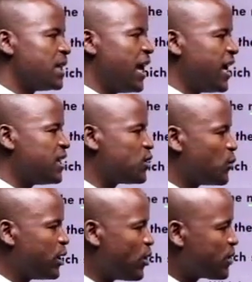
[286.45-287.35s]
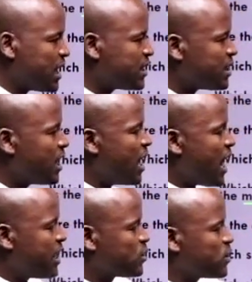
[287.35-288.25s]
And we know that
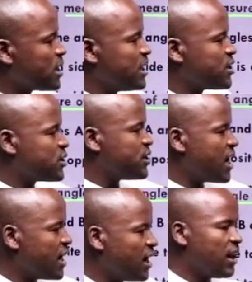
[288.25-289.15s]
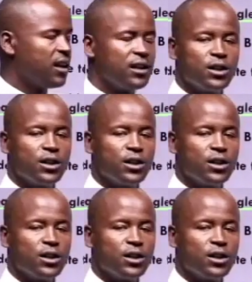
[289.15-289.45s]
isosceles triangle,